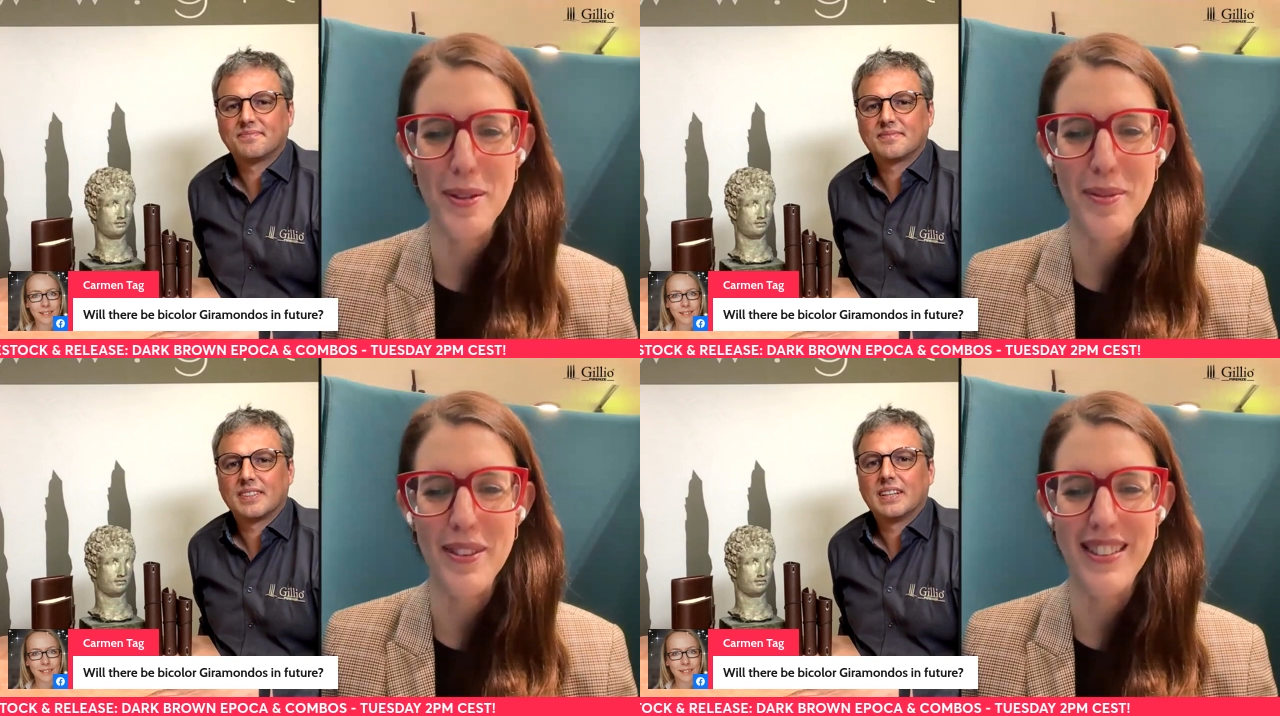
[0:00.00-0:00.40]

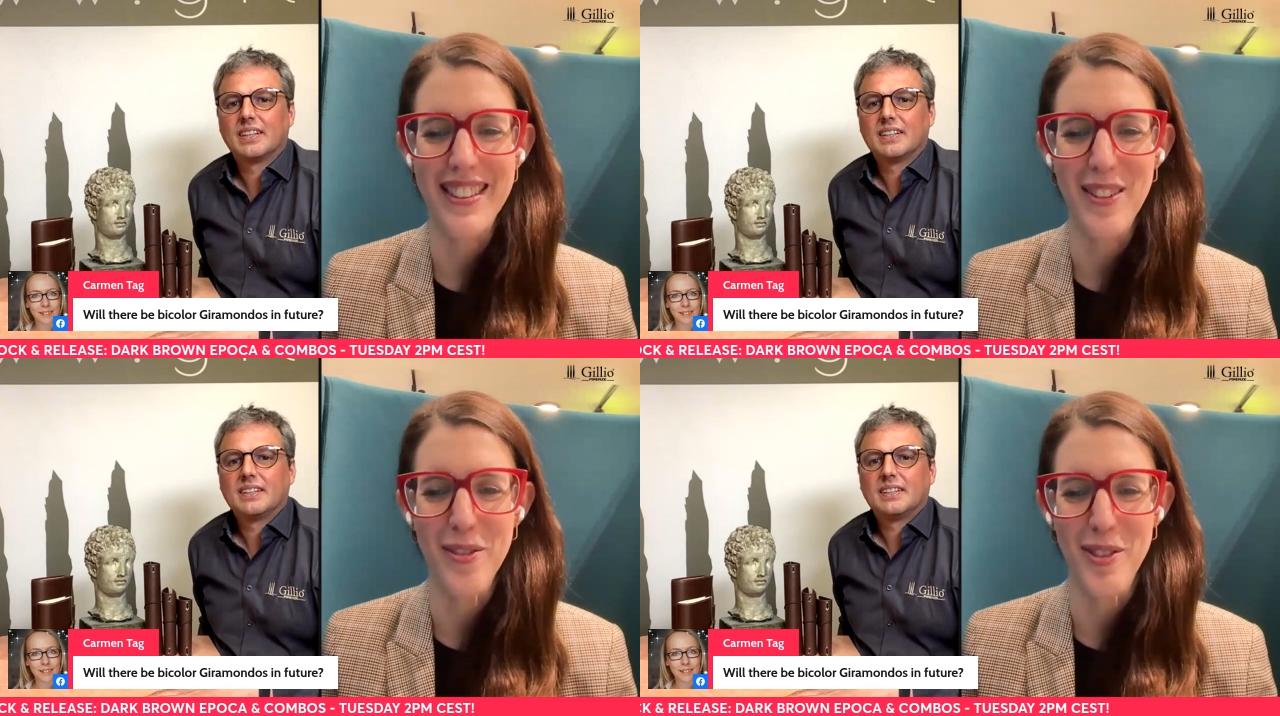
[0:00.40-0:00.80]
Speaker 1: possible,
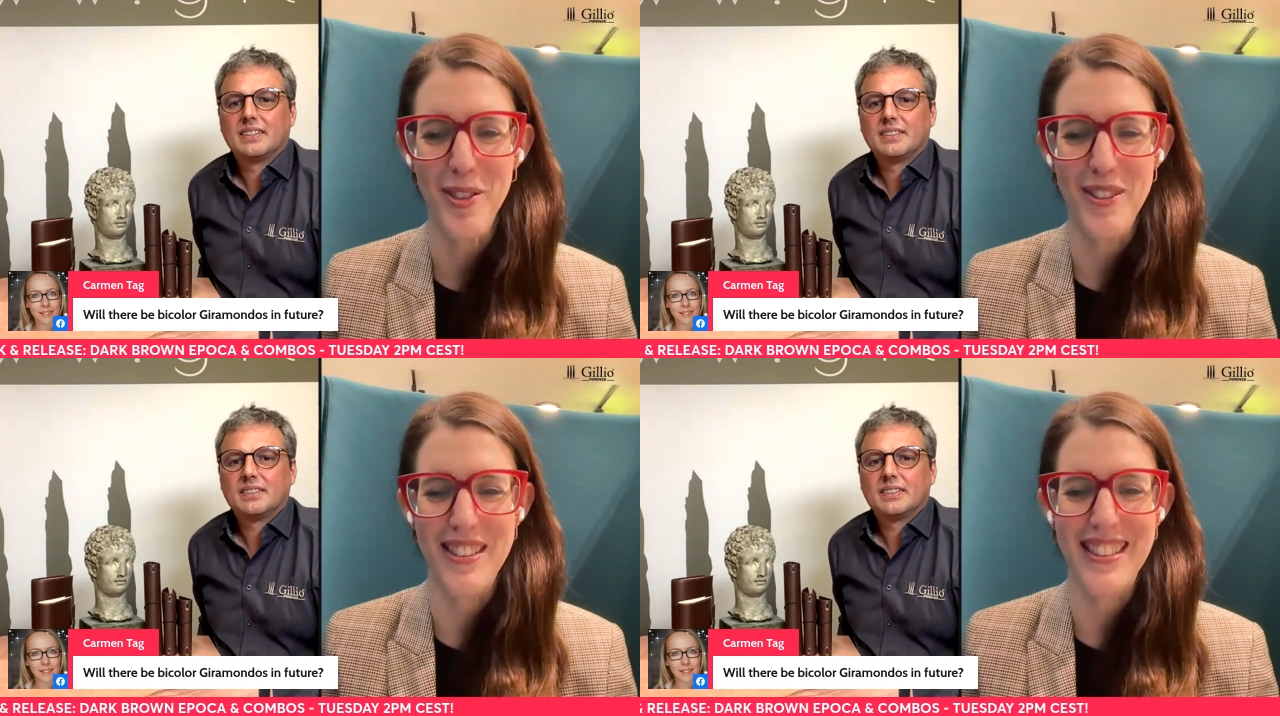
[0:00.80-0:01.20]
of
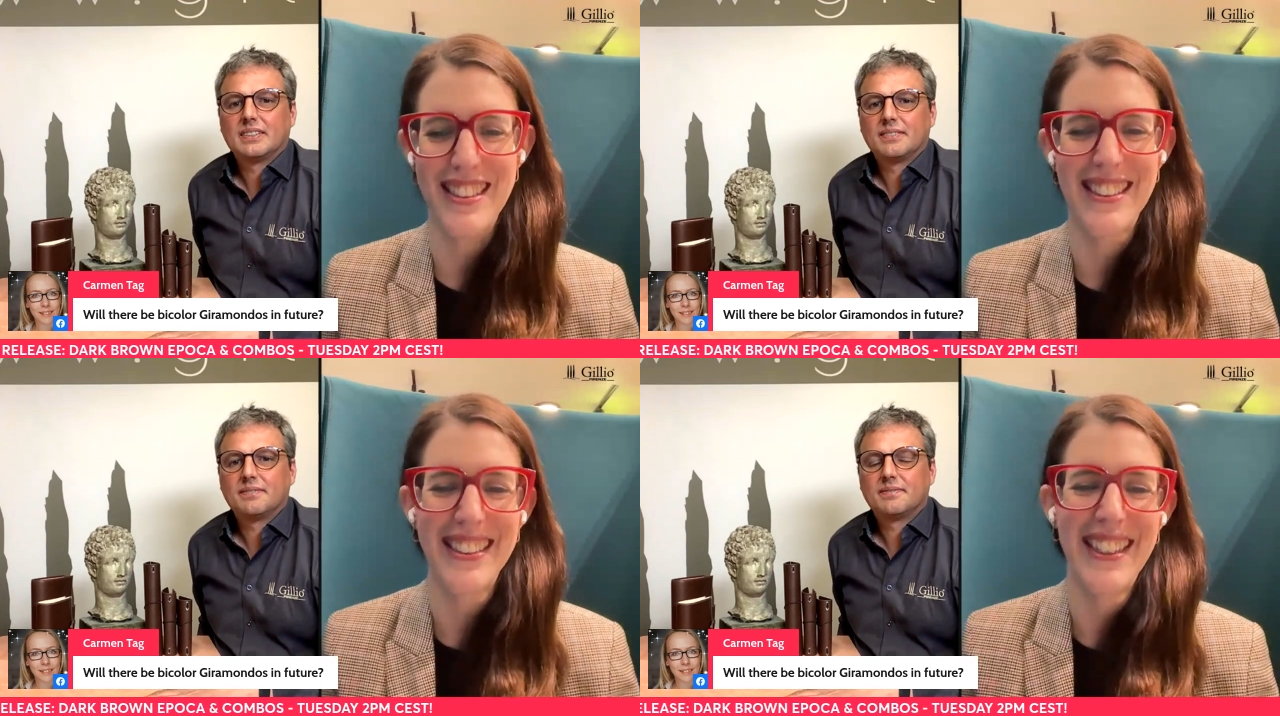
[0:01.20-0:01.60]

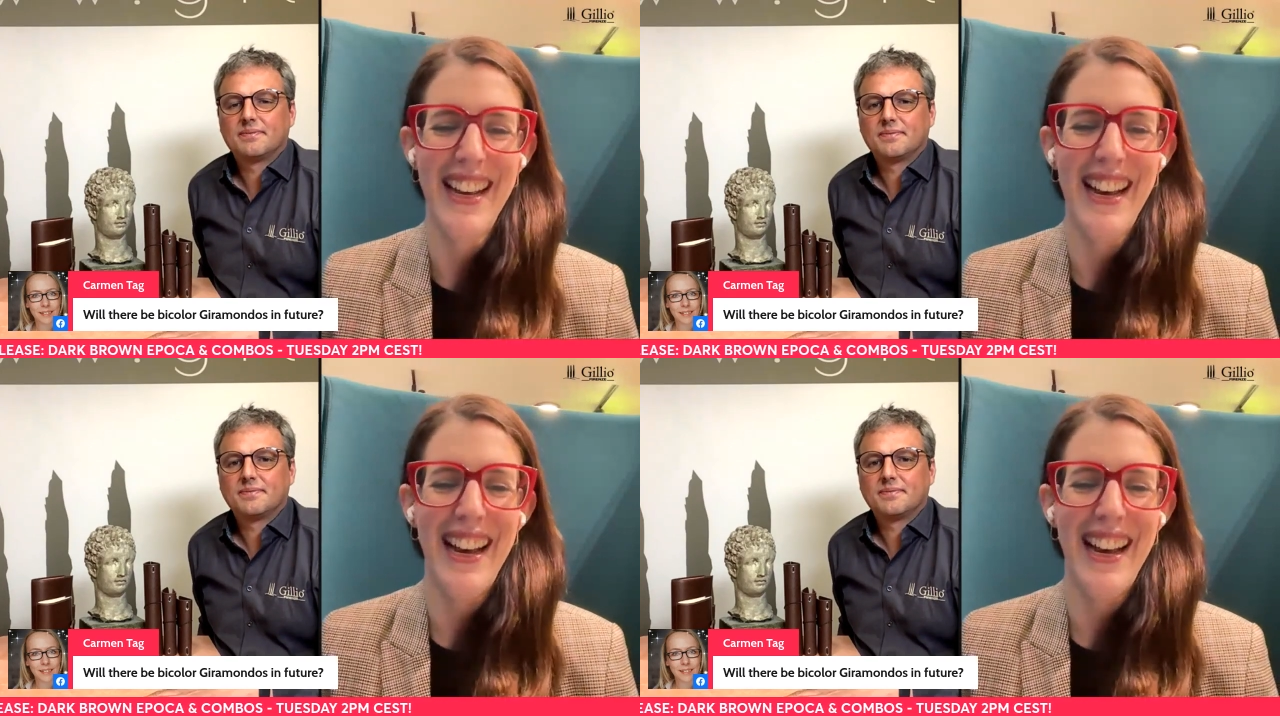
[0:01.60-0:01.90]
course.